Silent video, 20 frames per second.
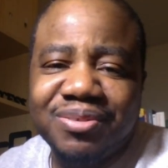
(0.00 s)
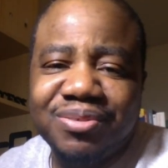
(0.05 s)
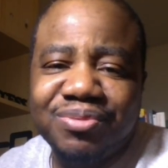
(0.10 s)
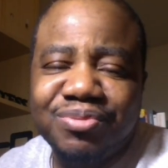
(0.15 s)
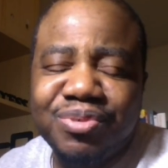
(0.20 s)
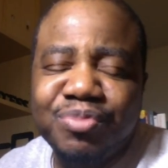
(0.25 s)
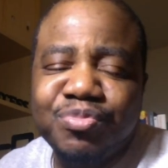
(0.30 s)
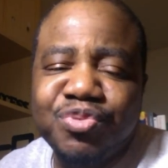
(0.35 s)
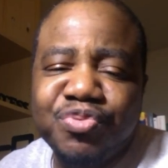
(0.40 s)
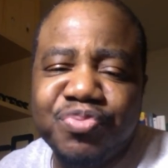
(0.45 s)

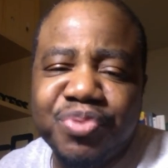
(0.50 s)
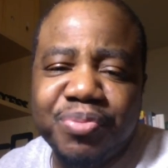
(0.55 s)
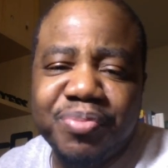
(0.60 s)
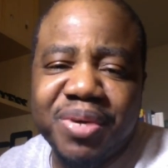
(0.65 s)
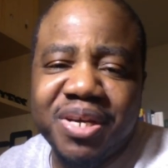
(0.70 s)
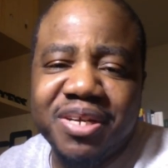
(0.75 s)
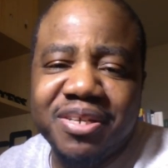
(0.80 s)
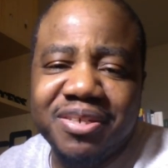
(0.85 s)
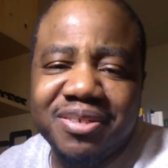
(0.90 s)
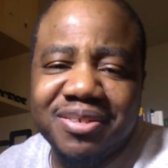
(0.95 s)
Remove the
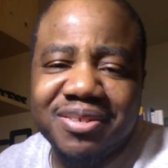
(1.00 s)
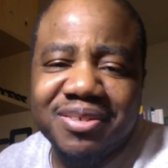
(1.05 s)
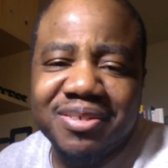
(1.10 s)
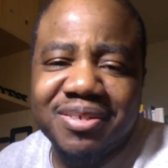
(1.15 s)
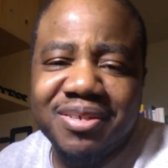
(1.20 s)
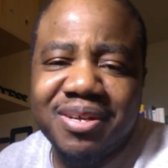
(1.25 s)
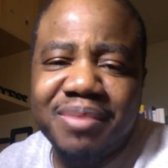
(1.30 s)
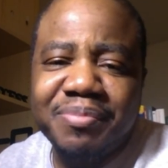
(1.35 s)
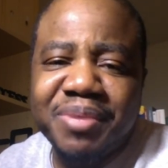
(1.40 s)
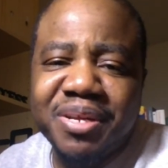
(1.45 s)
mind.
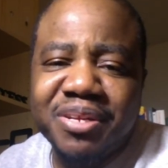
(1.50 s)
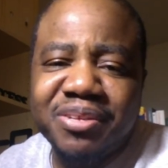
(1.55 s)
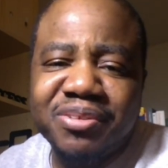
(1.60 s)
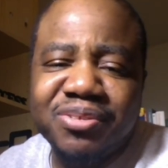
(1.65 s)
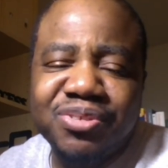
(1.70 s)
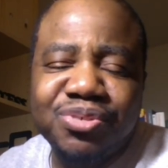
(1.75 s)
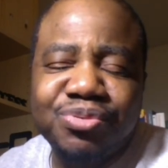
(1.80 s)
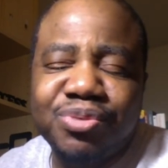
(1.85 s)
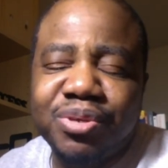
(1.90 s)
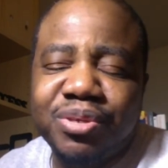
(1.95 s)
Come at it
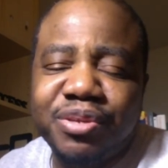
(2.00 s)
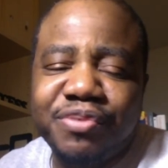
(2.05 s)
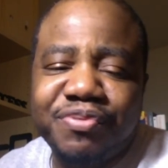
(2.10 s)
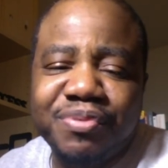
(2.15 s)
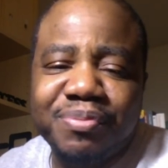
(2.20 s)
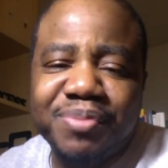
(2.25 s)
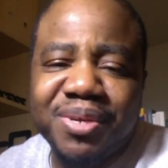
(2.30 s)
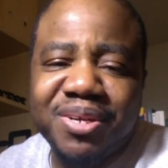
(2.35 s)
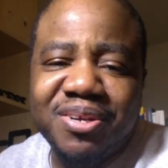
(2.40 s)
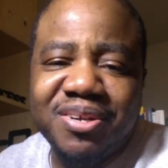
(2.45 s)
strictly
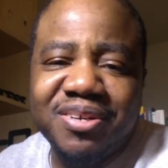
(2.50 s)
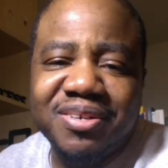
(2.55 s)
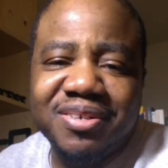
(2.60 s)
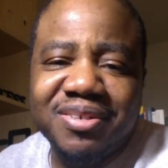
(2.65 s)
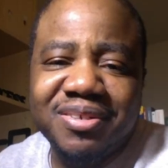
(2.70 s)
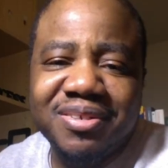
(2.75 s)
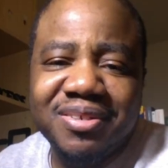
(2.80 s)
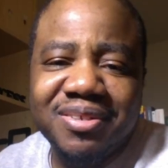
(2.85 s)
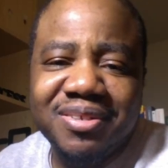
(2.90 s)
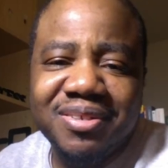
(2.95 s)
from the heart.
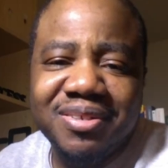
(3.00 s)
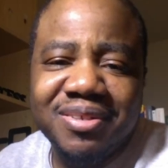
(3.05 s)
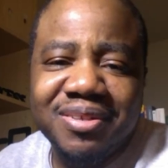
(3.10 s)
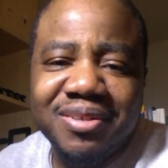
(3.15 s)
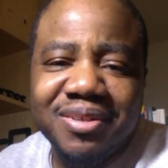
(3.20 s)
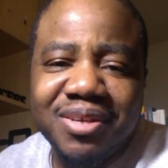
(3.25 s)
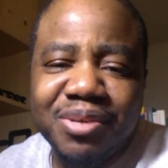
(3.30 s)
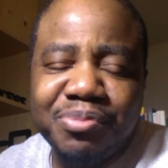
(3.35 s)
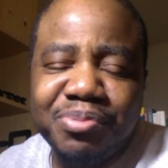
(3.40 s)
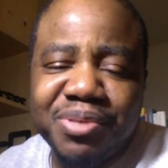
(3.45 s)

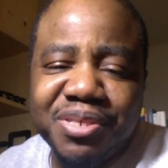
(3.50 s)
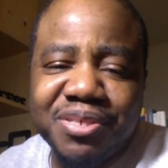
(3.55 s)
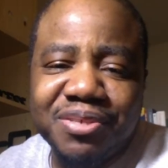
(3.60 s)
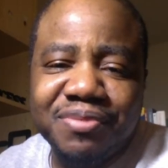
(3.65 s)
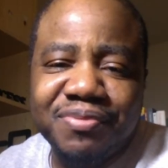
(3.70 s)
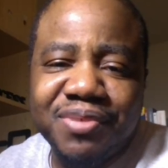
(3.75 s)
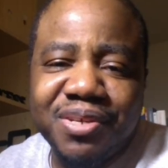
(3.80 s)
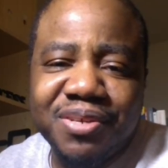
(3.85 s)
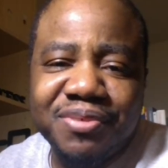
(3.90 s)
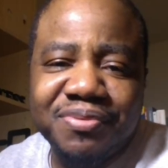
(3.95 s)
A place
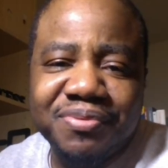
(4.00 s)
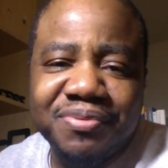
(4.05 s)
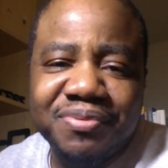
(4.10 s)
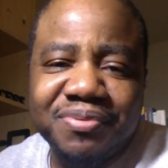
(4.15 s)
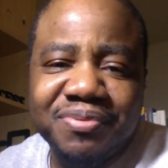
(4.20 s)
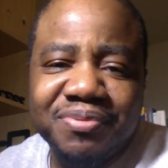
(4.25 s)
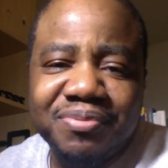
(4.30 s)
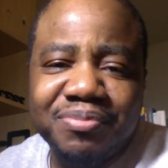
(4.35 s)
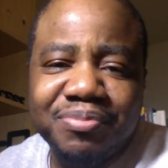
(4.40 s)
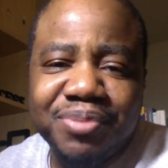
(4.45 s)
of love.
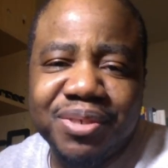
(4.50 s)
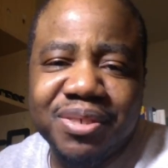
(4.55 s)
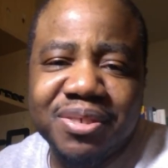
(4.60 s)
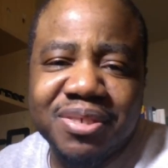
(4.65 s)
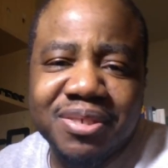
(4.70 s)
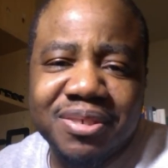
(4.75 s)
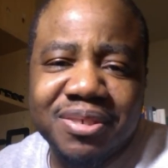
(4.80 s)
Peace.